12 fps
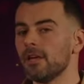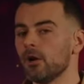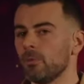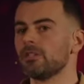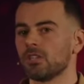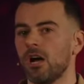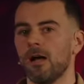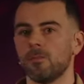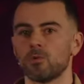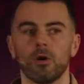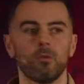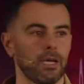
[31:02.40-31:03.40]
there will be
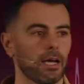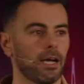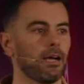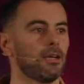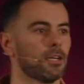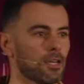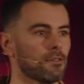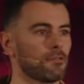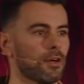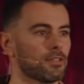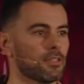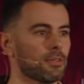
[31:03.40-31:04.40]
times where we are
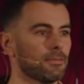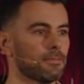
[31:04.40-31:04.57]
confronted.